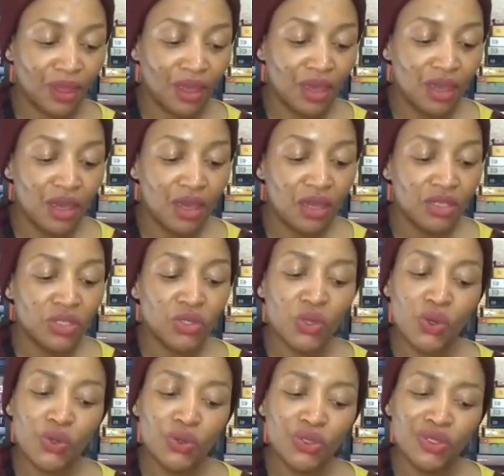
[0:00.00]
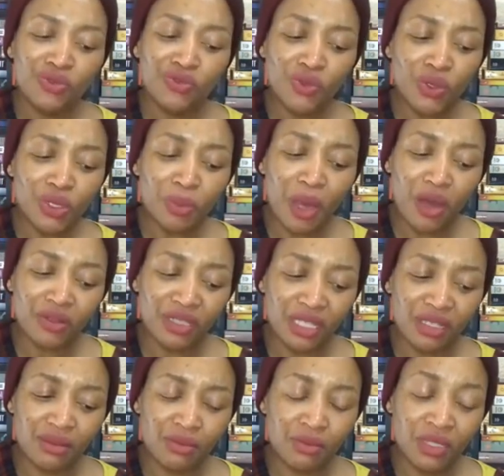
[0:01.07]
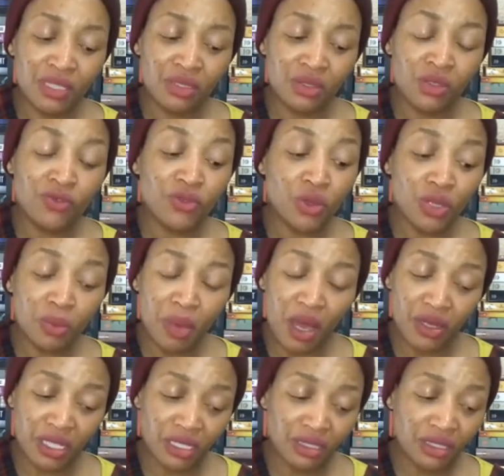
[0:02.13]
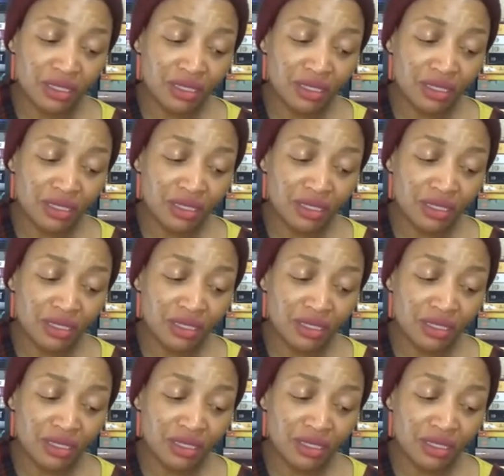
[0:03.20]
So you've thought about it,